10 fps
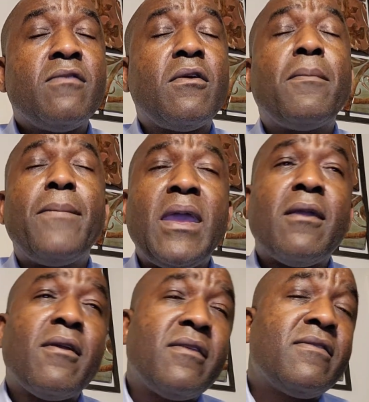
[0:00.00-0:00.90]
So
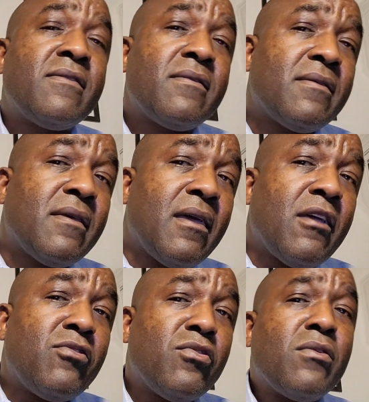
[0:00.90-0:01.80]
parents,
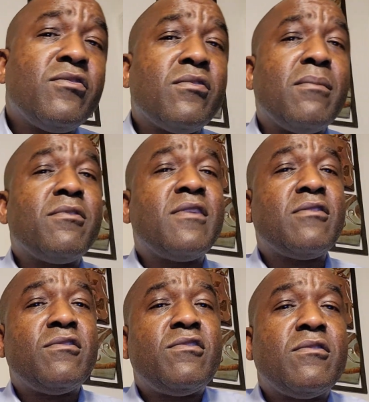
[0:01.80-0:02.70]
uh, nurture and
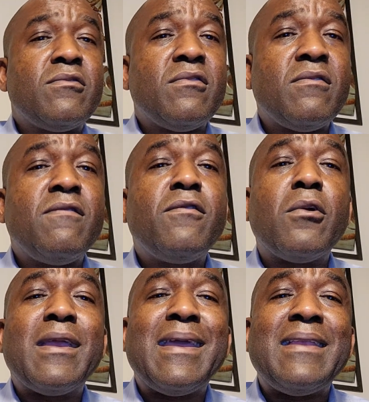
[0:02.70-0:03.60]
protect your children,
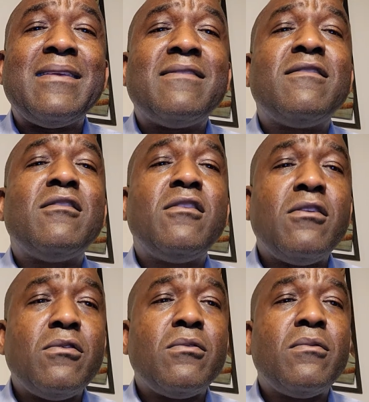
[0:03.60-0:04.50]
for it is
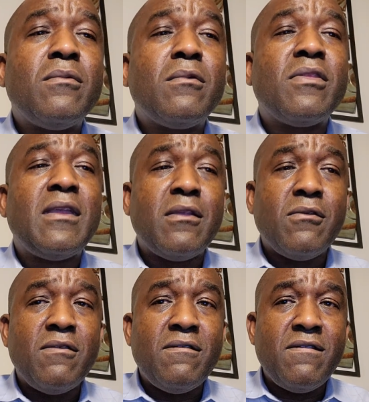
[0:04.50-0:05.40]
you where they
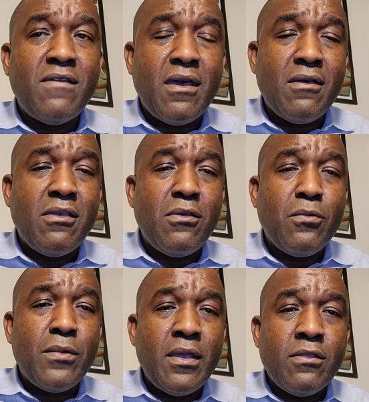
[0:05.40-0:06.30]
learn their
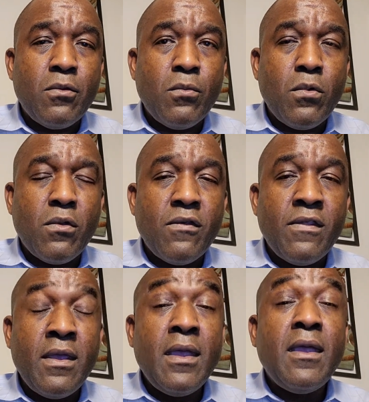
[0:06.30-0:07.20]
value and their worth.
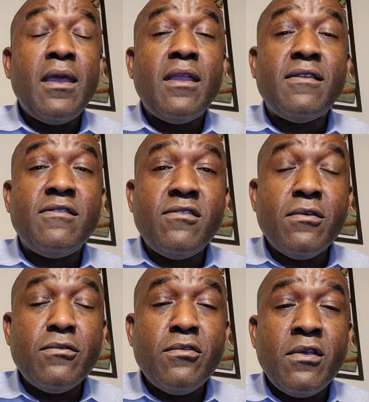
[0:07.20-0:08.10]
And to
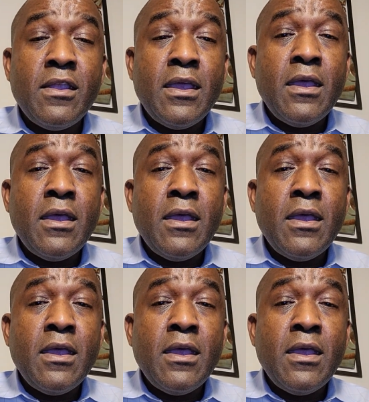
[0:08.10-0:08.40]
children,